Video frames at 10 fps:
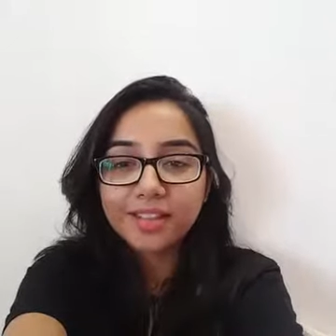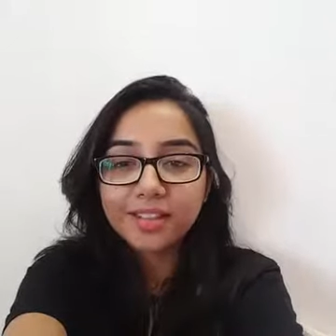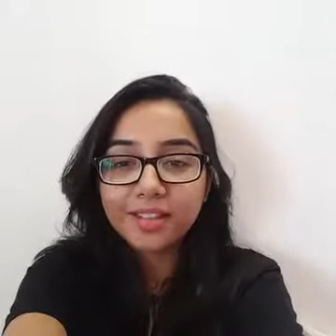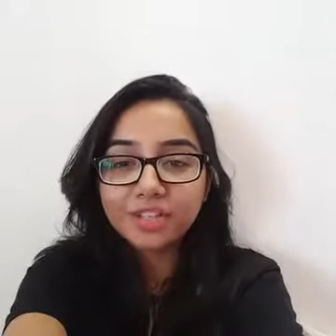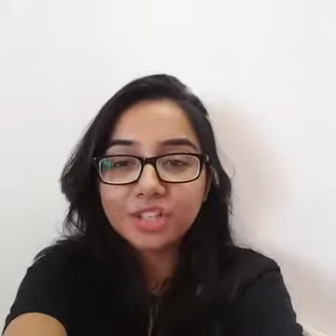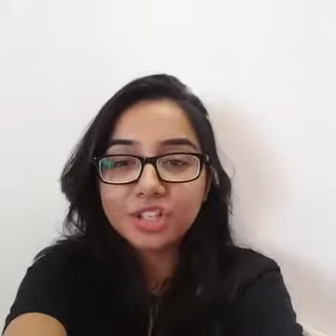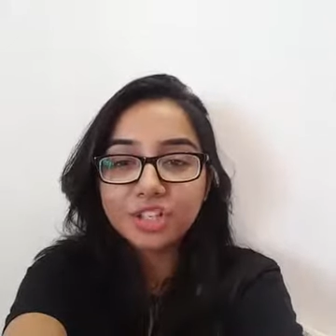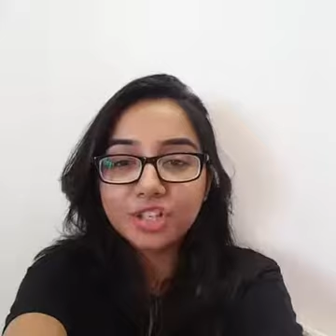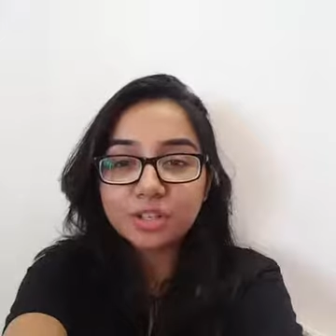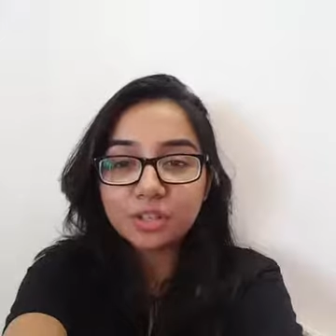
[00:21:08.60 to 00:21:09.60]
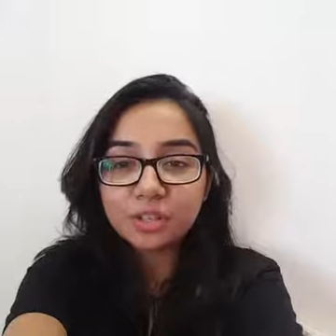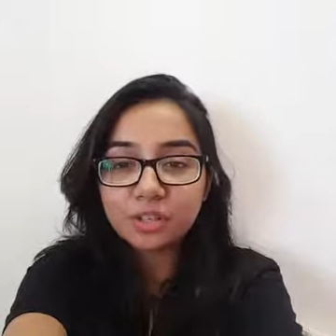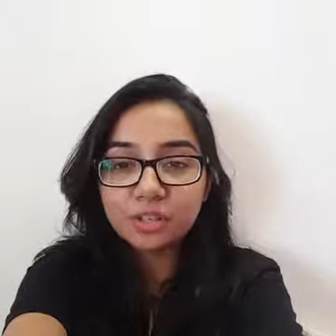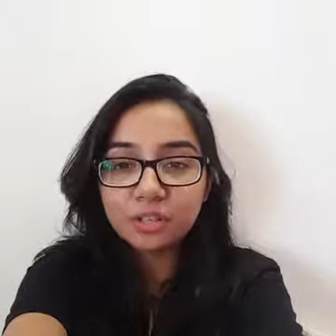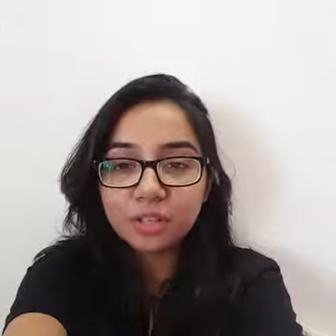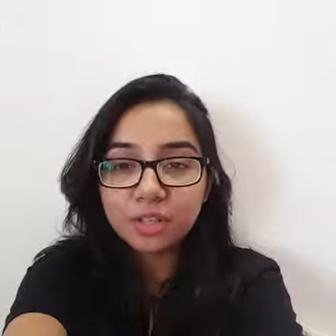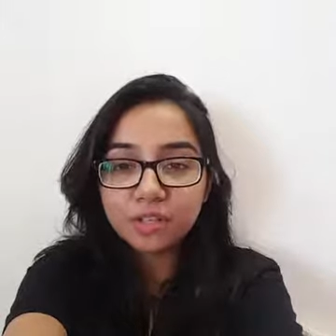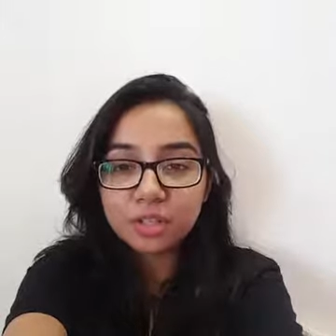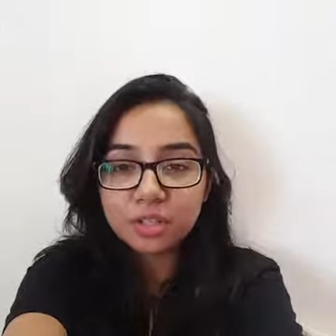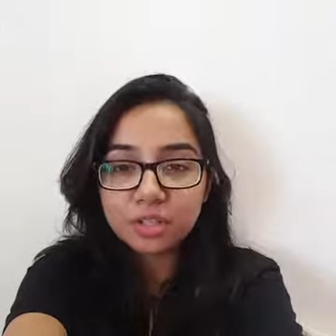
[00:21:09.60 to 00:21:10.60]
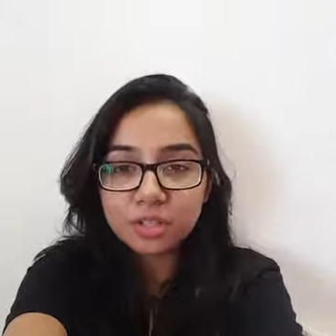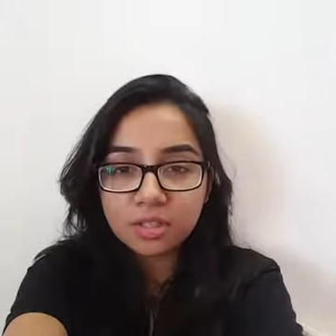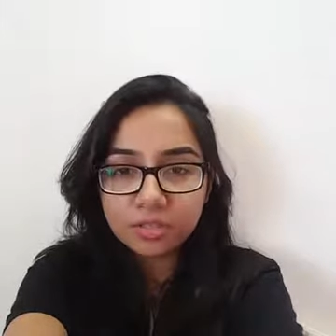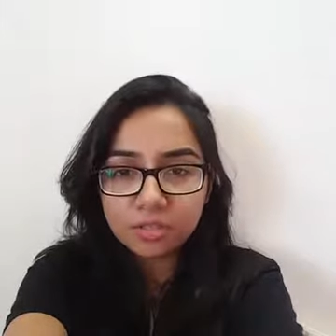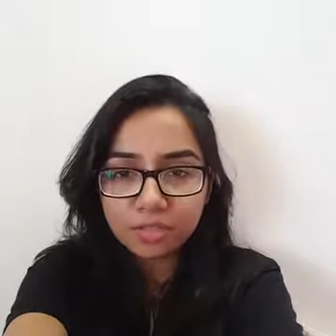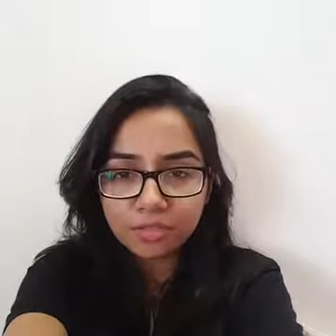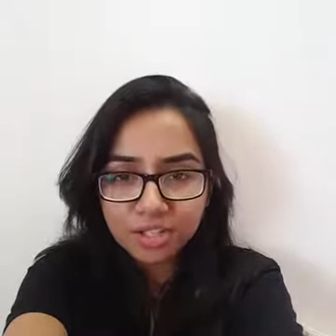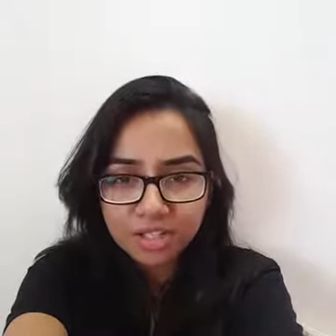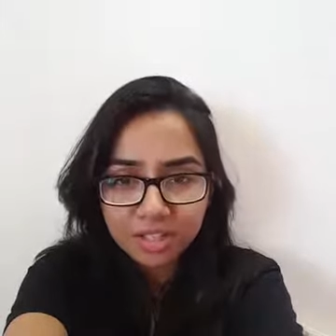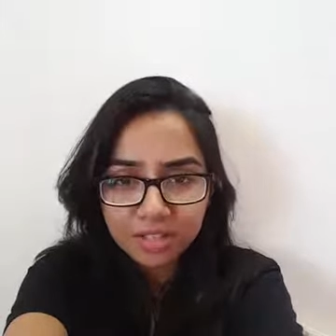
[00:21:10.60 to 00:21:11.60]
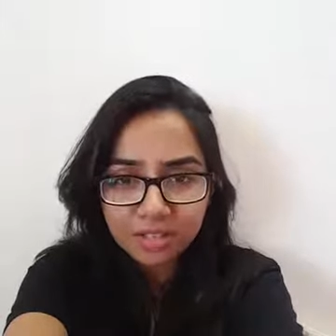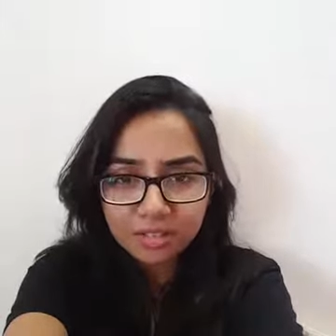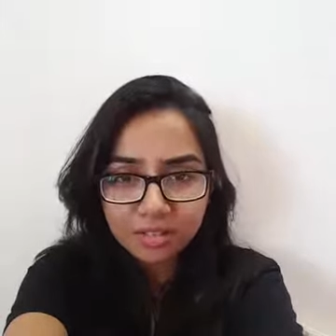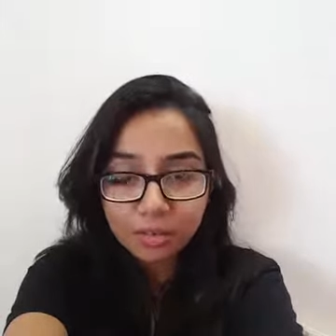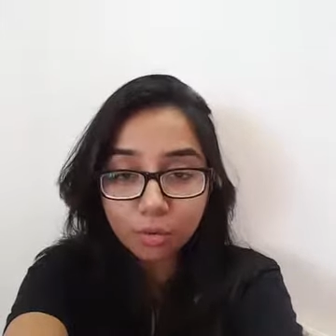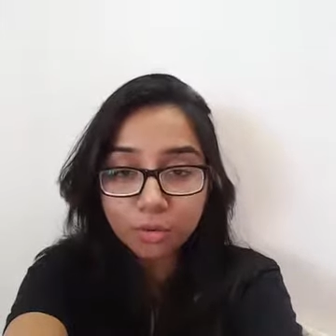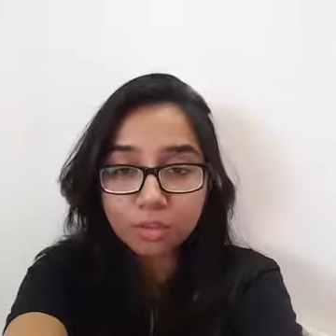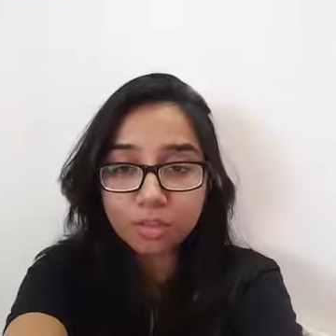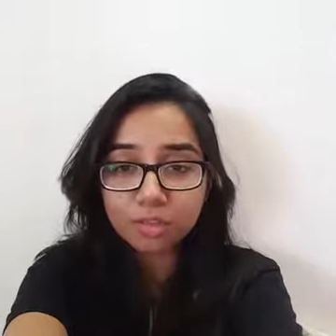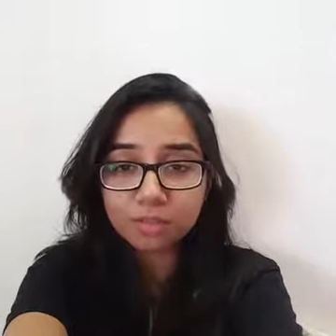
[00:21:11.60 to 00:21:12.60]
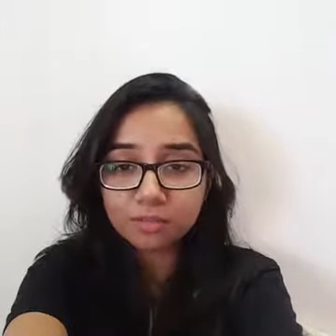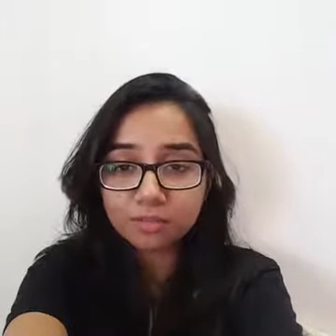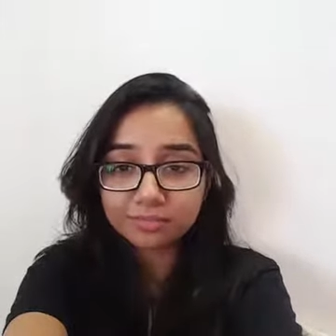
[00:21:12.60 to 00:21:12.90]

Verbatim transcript: they wish they wish they wish tea oh shit